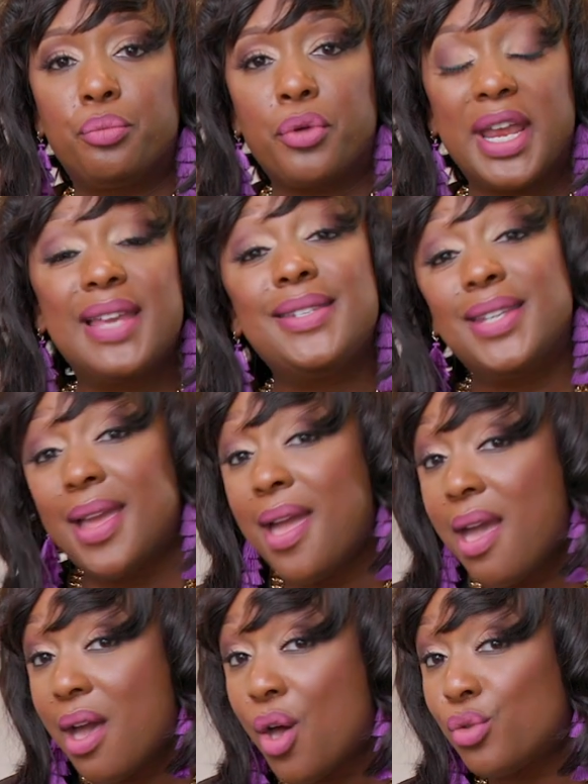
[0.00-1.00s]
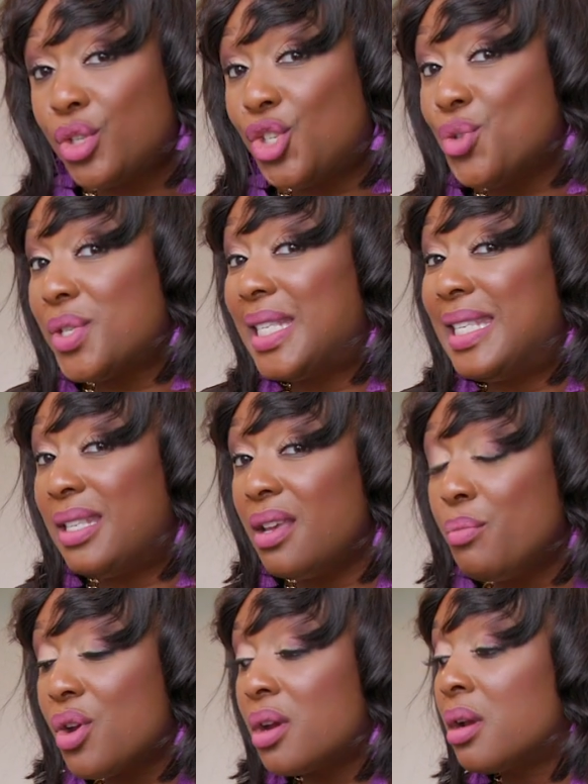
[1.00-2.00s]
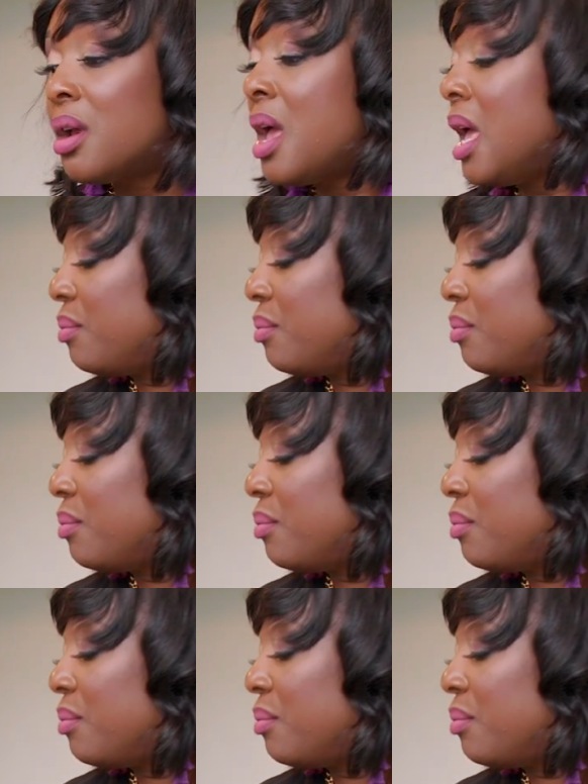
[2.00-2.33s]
Bring it down to a simmer,